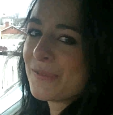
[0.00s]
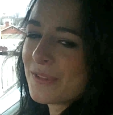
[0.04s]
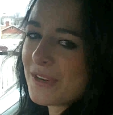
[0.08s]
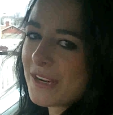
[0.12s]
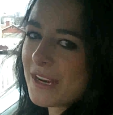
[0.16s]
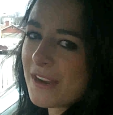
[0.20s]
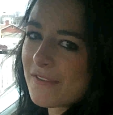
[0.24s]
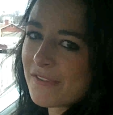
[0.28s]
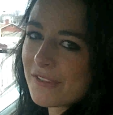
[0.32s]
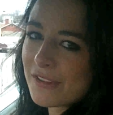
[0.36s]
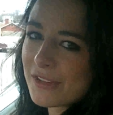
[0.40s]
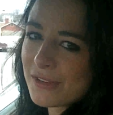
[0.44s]

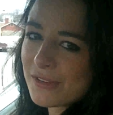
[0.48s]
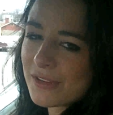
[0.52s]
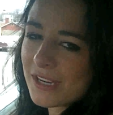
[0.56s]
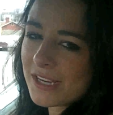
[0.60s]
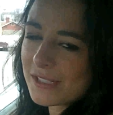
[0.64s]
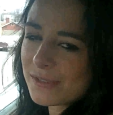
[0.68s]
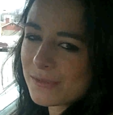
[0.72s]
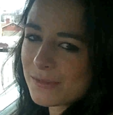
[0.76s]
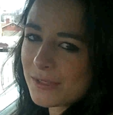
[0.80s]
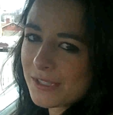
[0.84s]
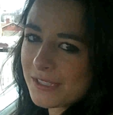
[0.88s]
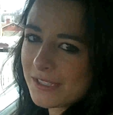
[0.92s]
Whatever you
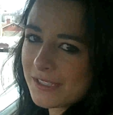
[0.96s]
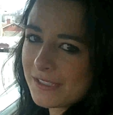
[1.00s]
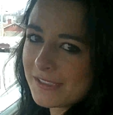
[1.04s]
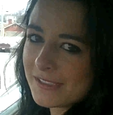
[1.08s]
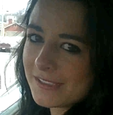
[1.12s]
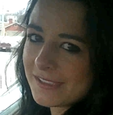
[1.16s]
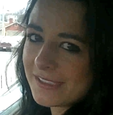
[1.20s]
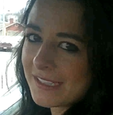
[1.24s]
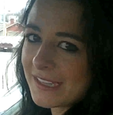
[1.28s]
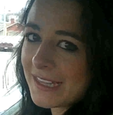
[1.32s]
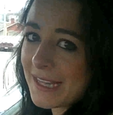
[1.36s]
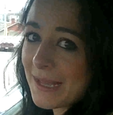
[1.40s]
guys want.
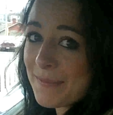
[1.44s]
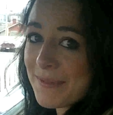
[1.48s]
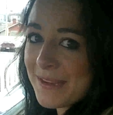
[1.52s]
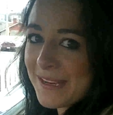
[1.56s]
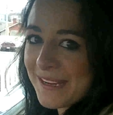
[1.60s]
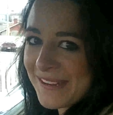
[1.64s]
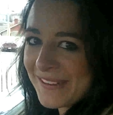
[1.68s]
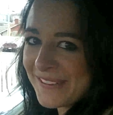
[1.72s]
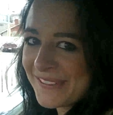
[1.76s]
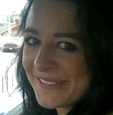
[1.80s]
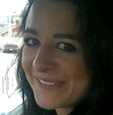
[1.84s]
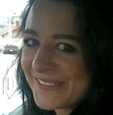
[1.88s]
Let
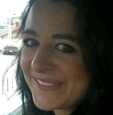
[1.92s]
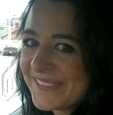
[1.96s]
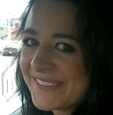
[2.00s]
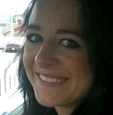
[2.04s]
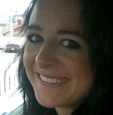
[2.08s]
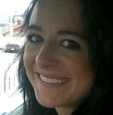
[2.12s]
me know.